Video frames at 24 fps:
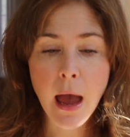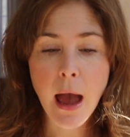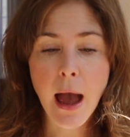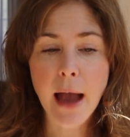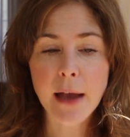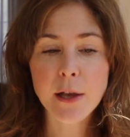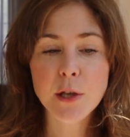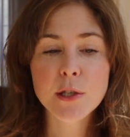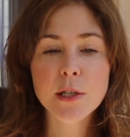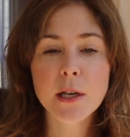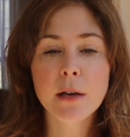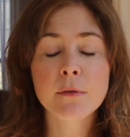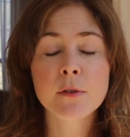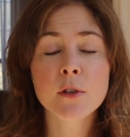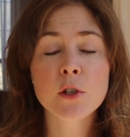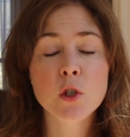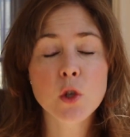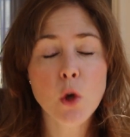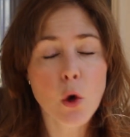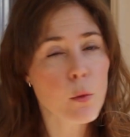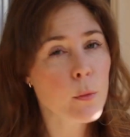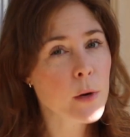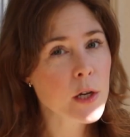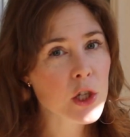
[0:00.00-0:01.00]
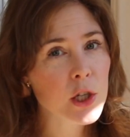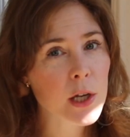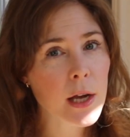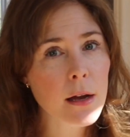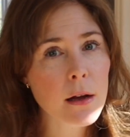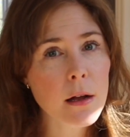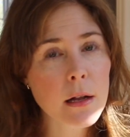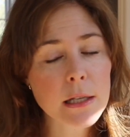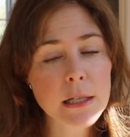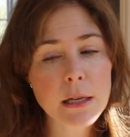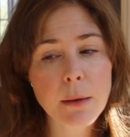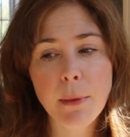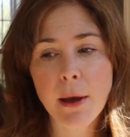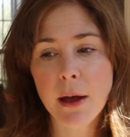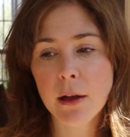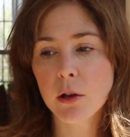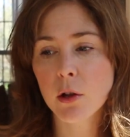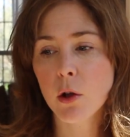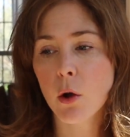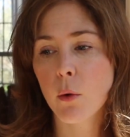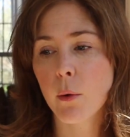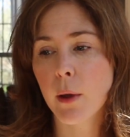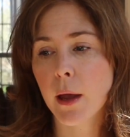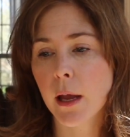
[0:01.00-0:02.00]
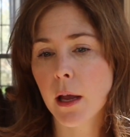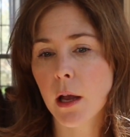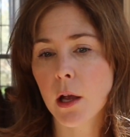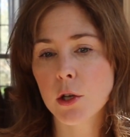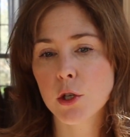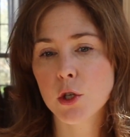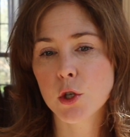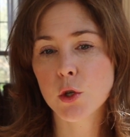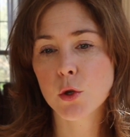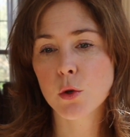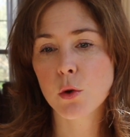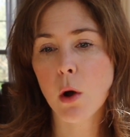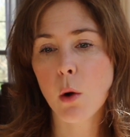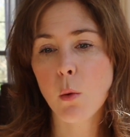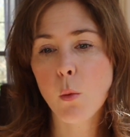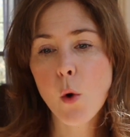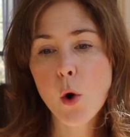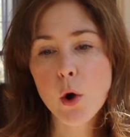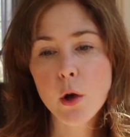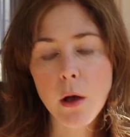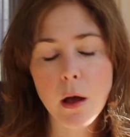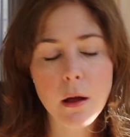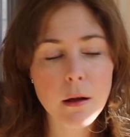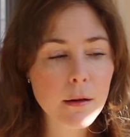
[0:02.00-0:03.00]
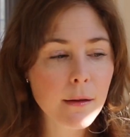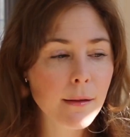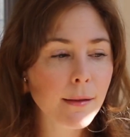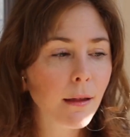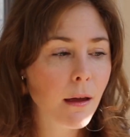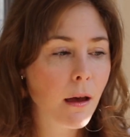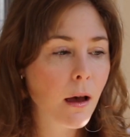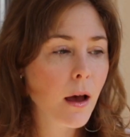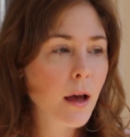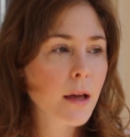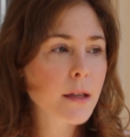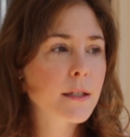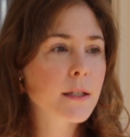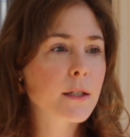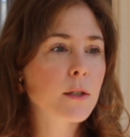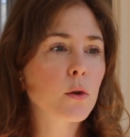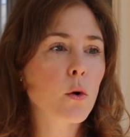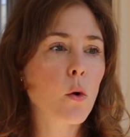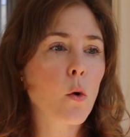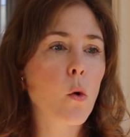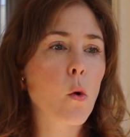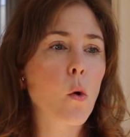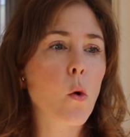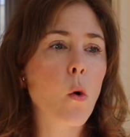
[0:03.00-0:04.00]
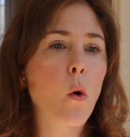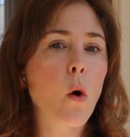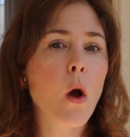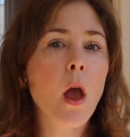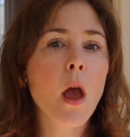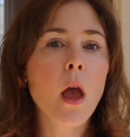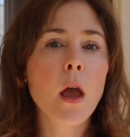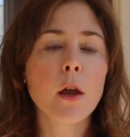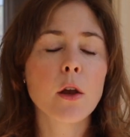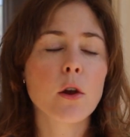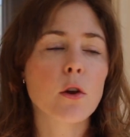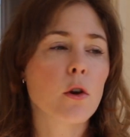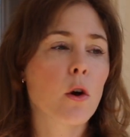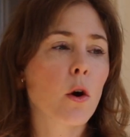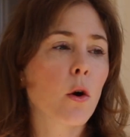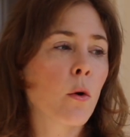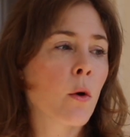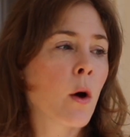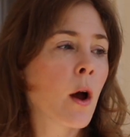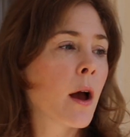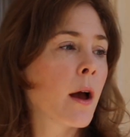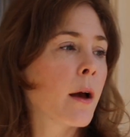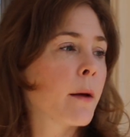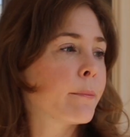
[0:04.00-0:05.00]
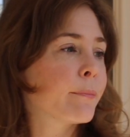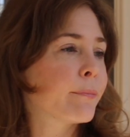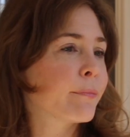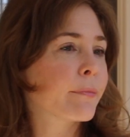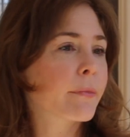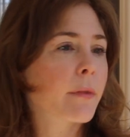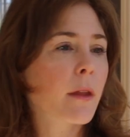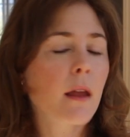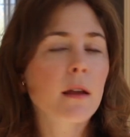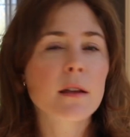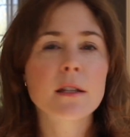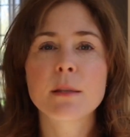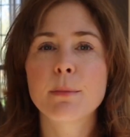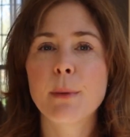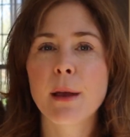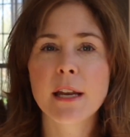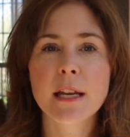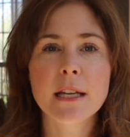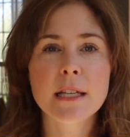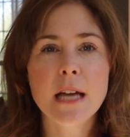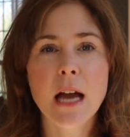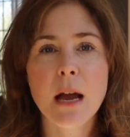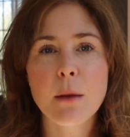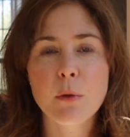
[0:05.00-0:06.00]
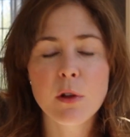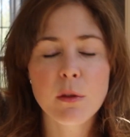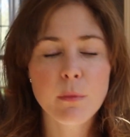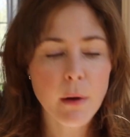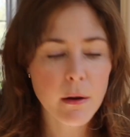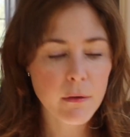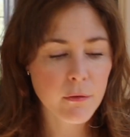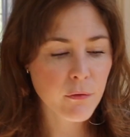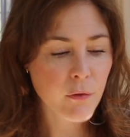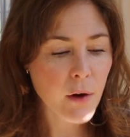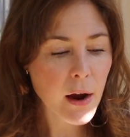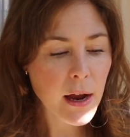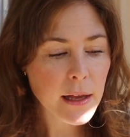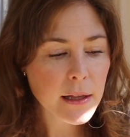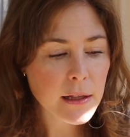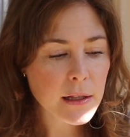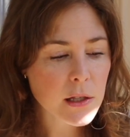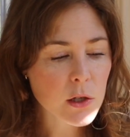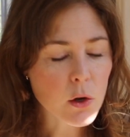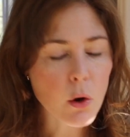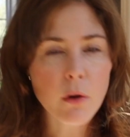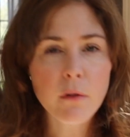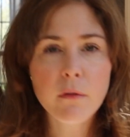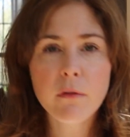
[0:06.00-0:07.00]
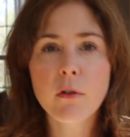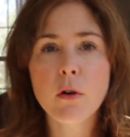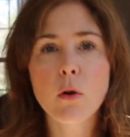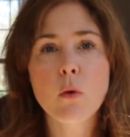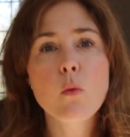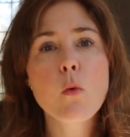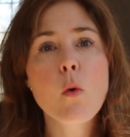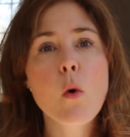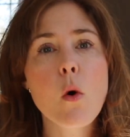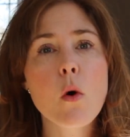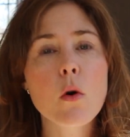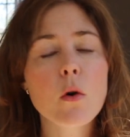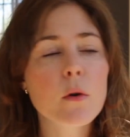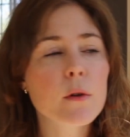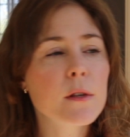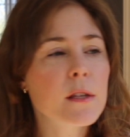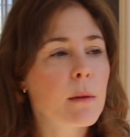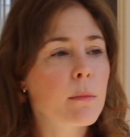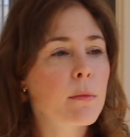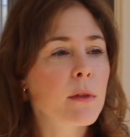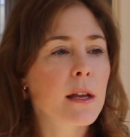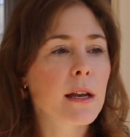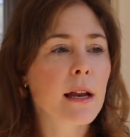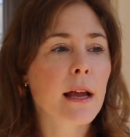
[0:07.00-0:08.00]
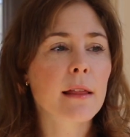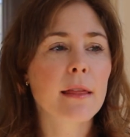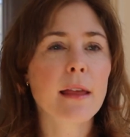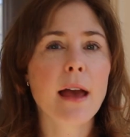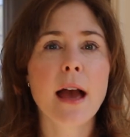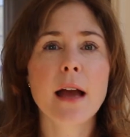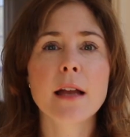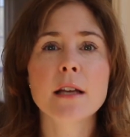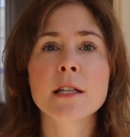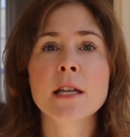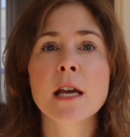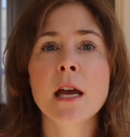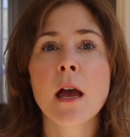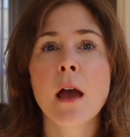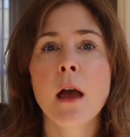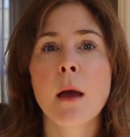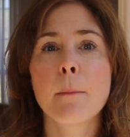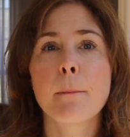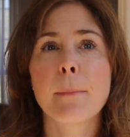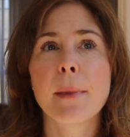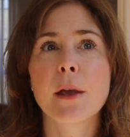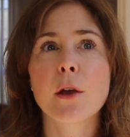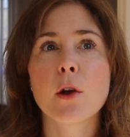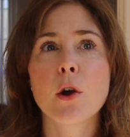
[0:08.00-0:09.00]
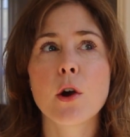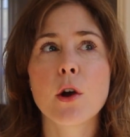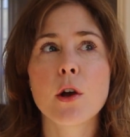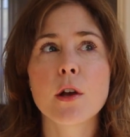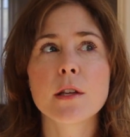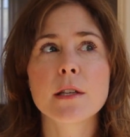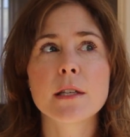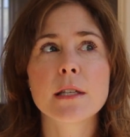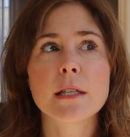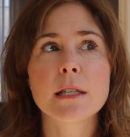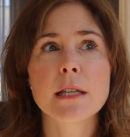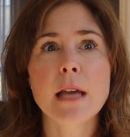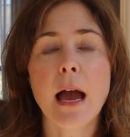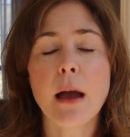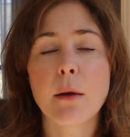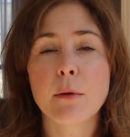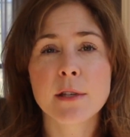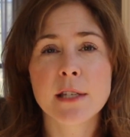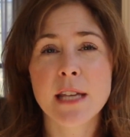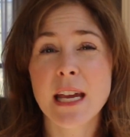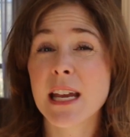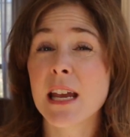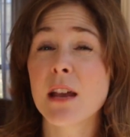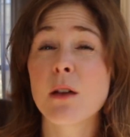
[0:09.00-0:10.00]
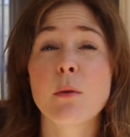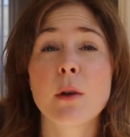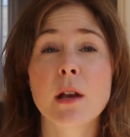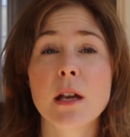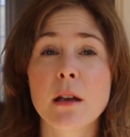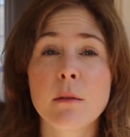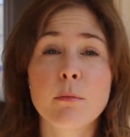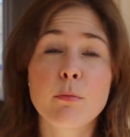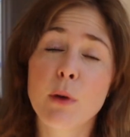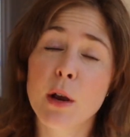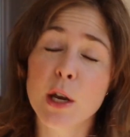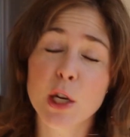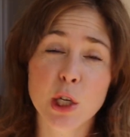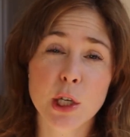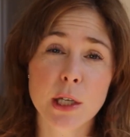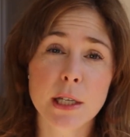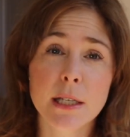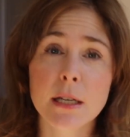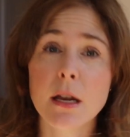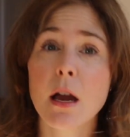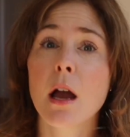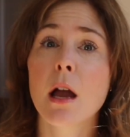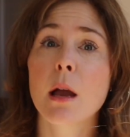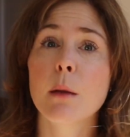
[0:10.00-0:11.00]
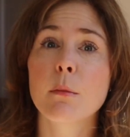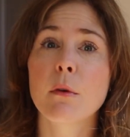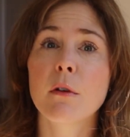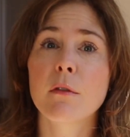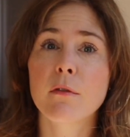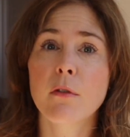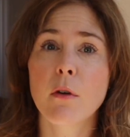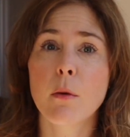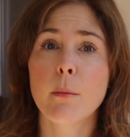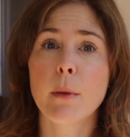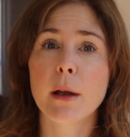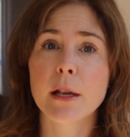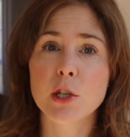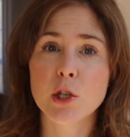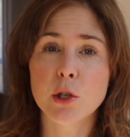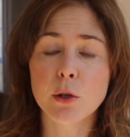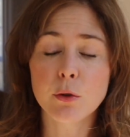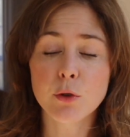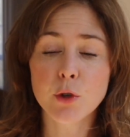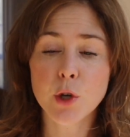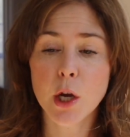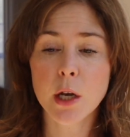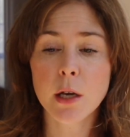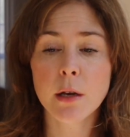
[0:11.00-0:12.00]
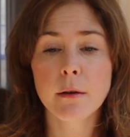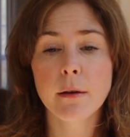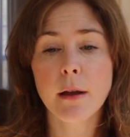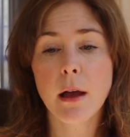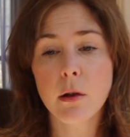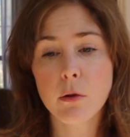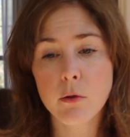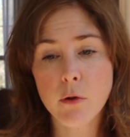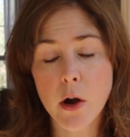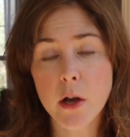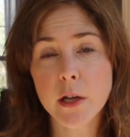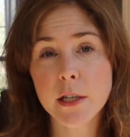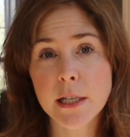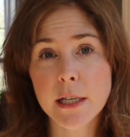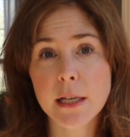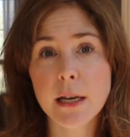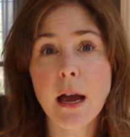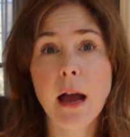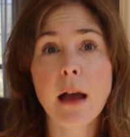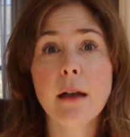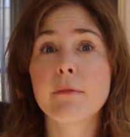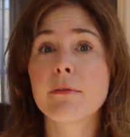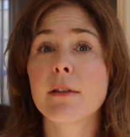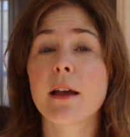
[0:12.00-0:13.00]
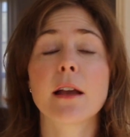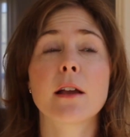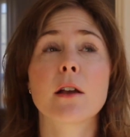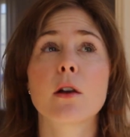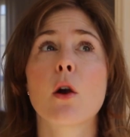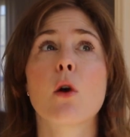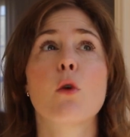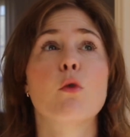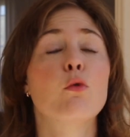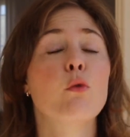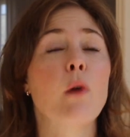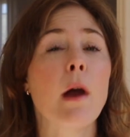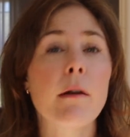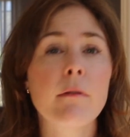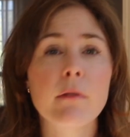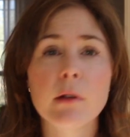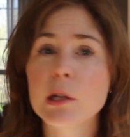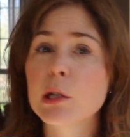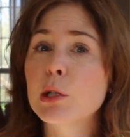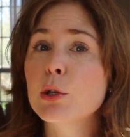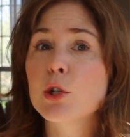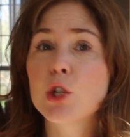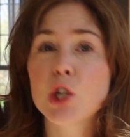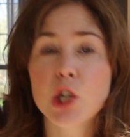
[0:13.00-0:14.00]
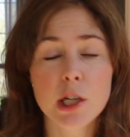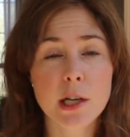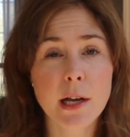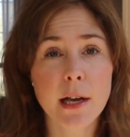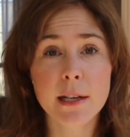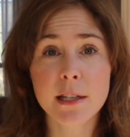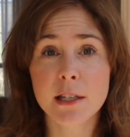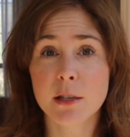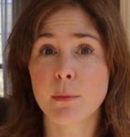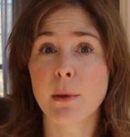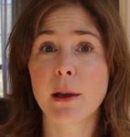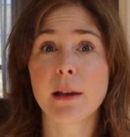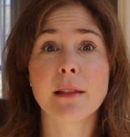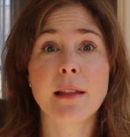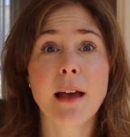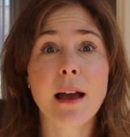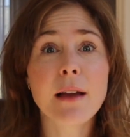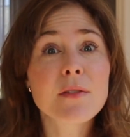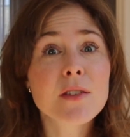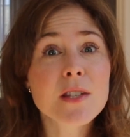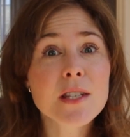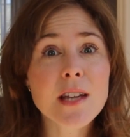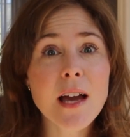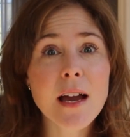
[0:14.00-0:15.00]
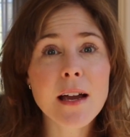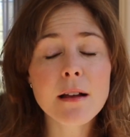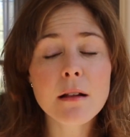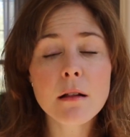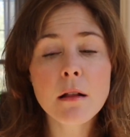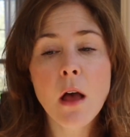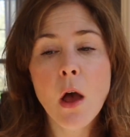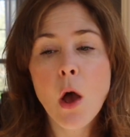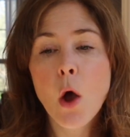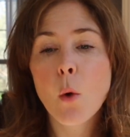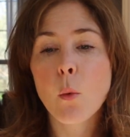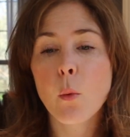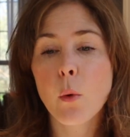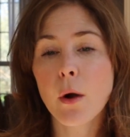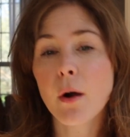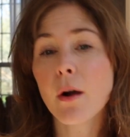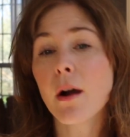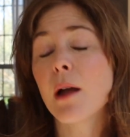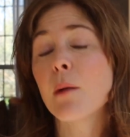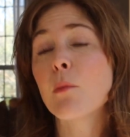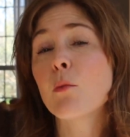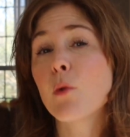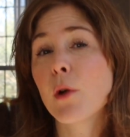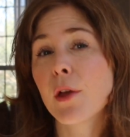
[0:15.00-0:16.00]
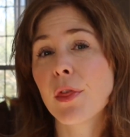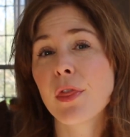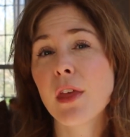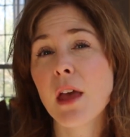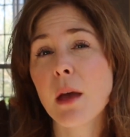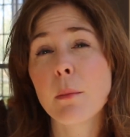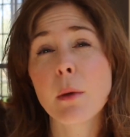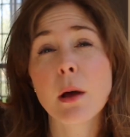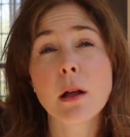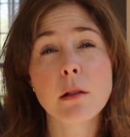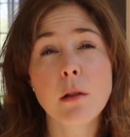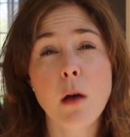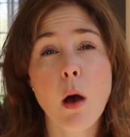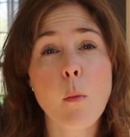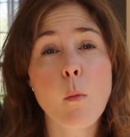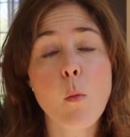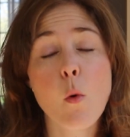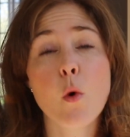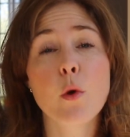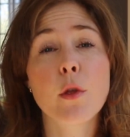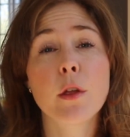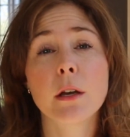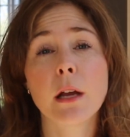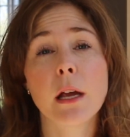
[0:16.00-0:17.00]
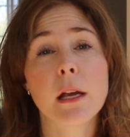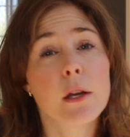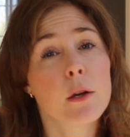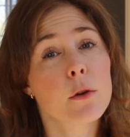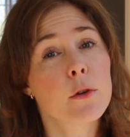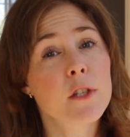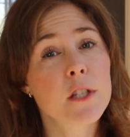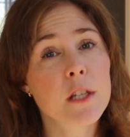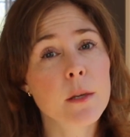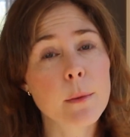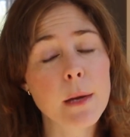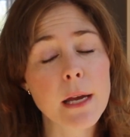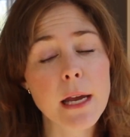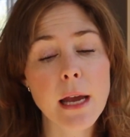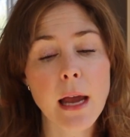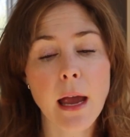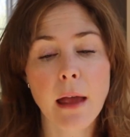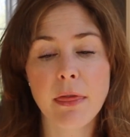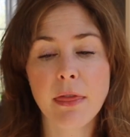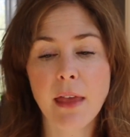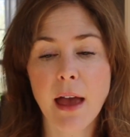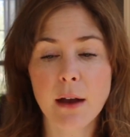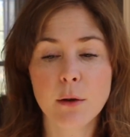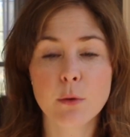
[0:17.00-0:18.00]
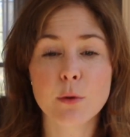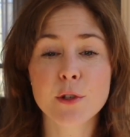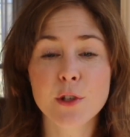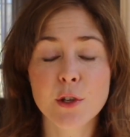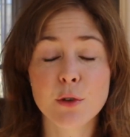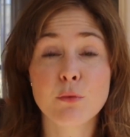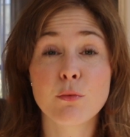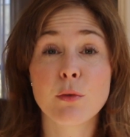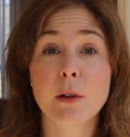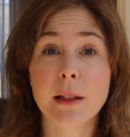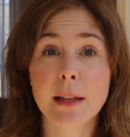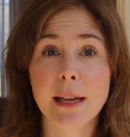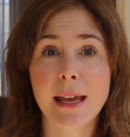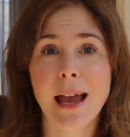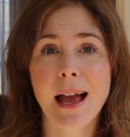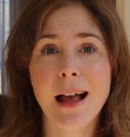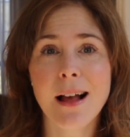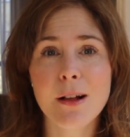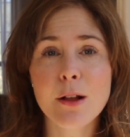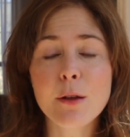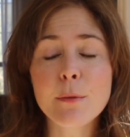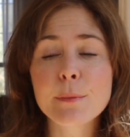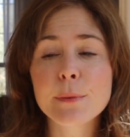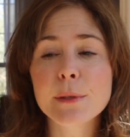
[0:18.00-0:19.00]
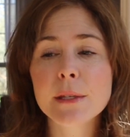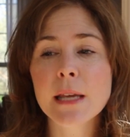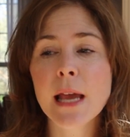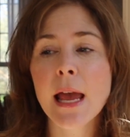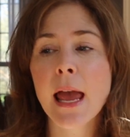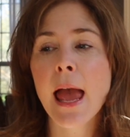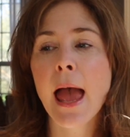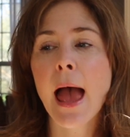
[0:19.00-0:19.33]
I used to have so much guilt about going to a workout class, or, you know, spending time with my friends, going for a walk or something like that, because I was taking away precious time from my children. Now granted, I've like revolutionized my lifestyle where I'm with them a lot more than I used to be, and that also really helps.